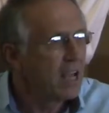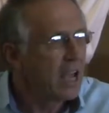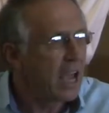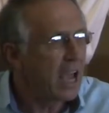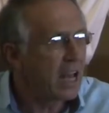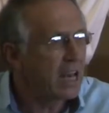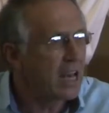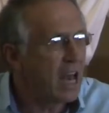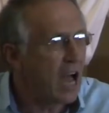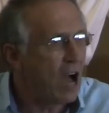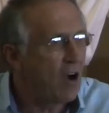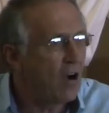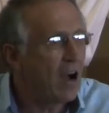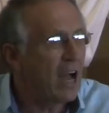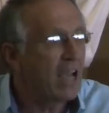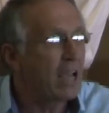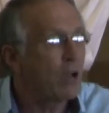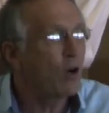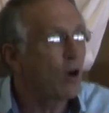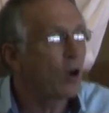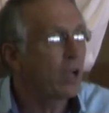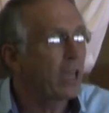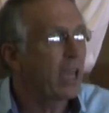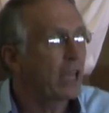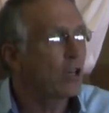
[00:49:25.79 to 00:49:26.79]
And now I,
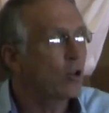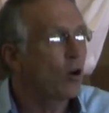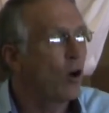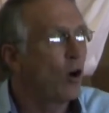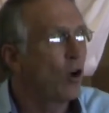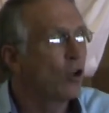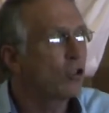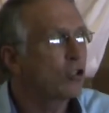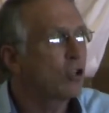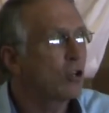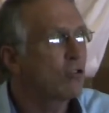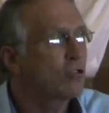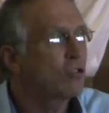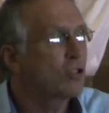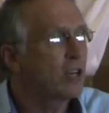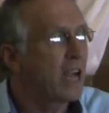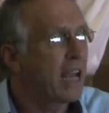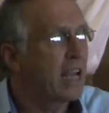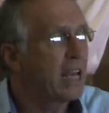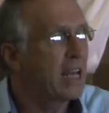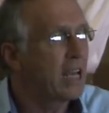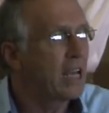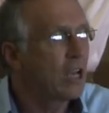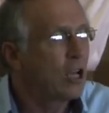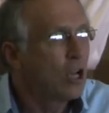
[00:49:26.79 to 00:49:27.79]
okay, also
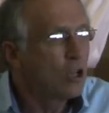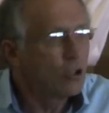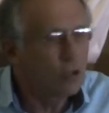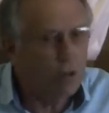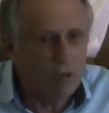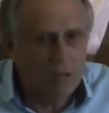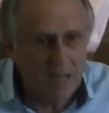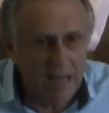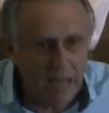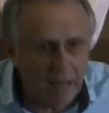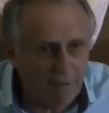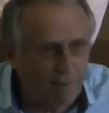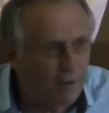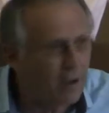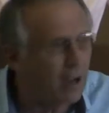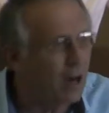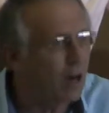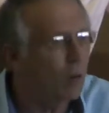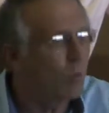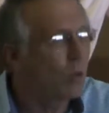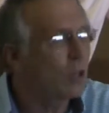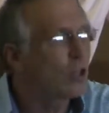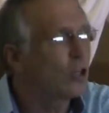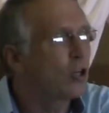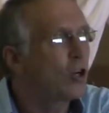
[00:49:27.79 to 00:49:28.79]
training to love
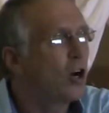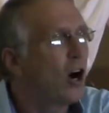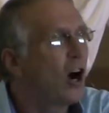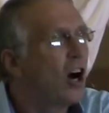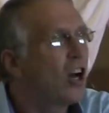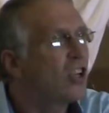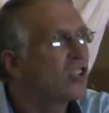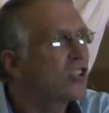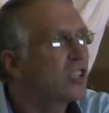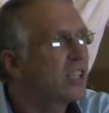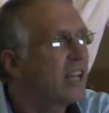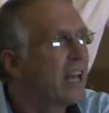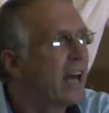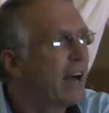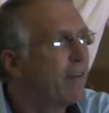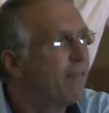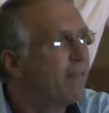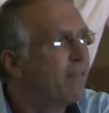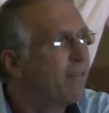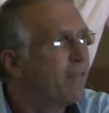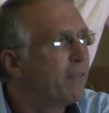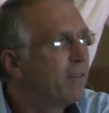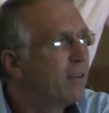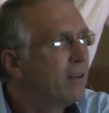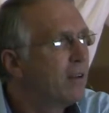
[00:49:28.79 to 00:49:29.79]
her with God's
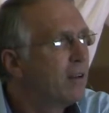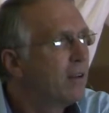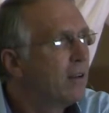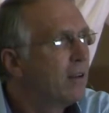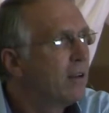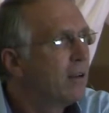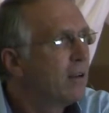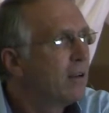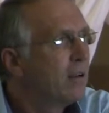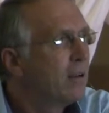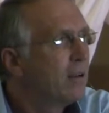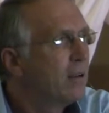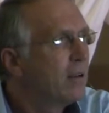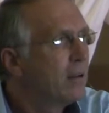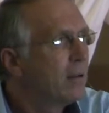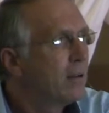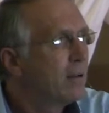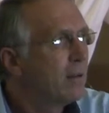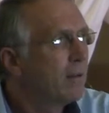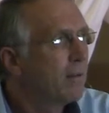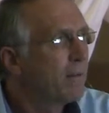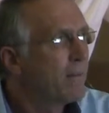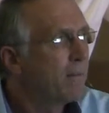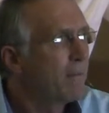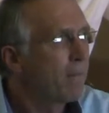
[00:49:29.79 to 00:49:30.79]
love.
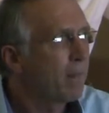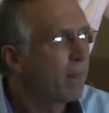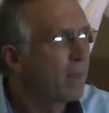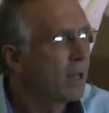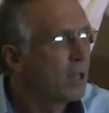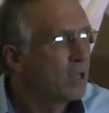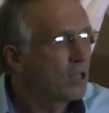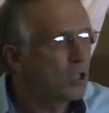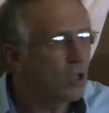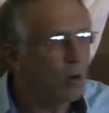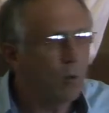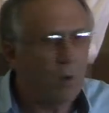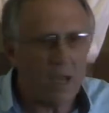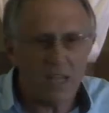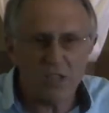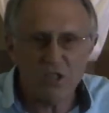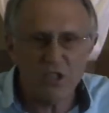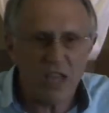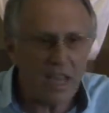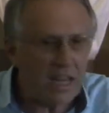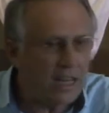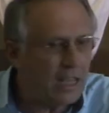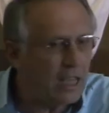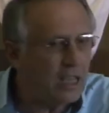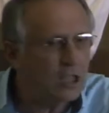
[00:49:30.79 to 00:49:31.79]
So when
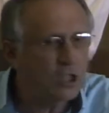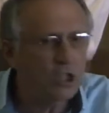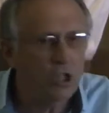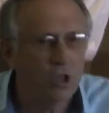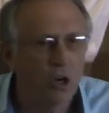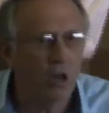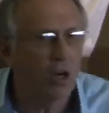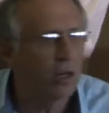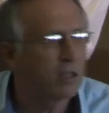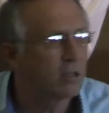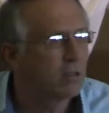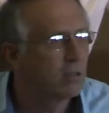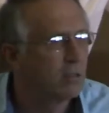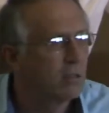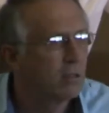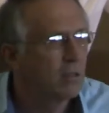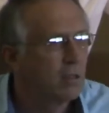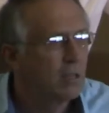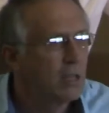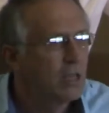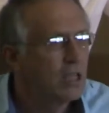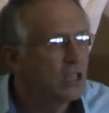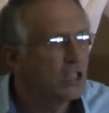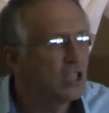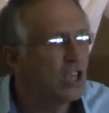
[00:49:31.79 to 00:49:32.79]
Jenny is good,
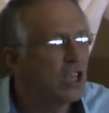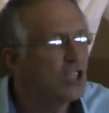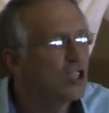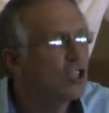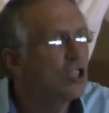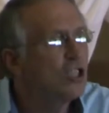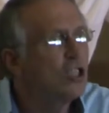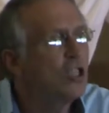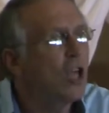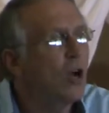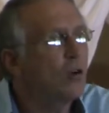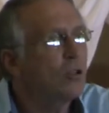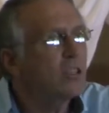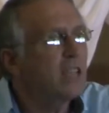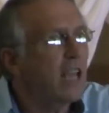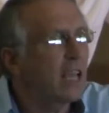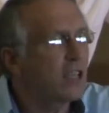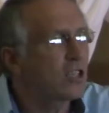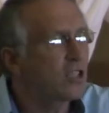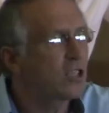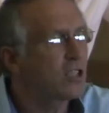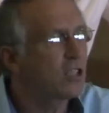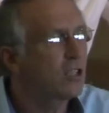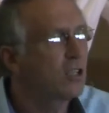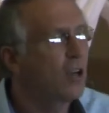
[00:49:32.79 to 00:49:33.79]
she's no
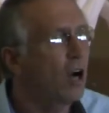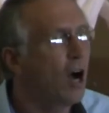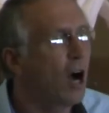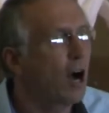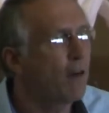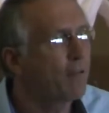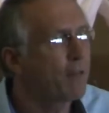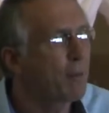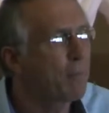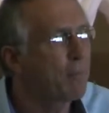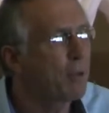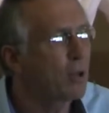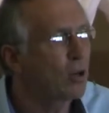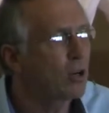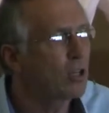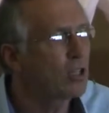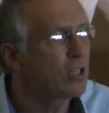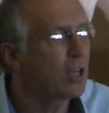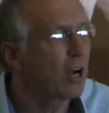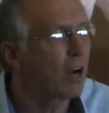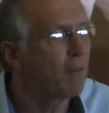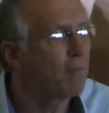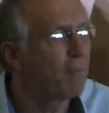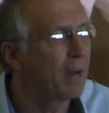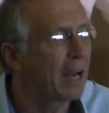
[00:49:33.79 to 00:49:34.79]
test of the
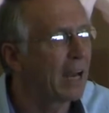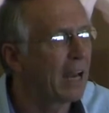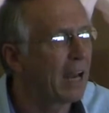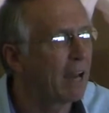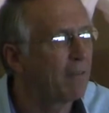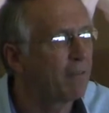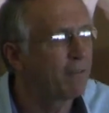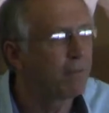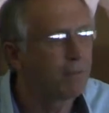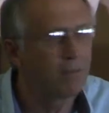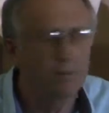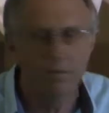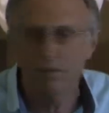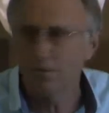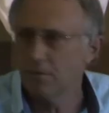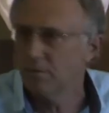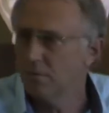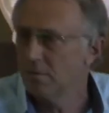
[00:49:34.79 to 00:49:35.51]
purity of my love.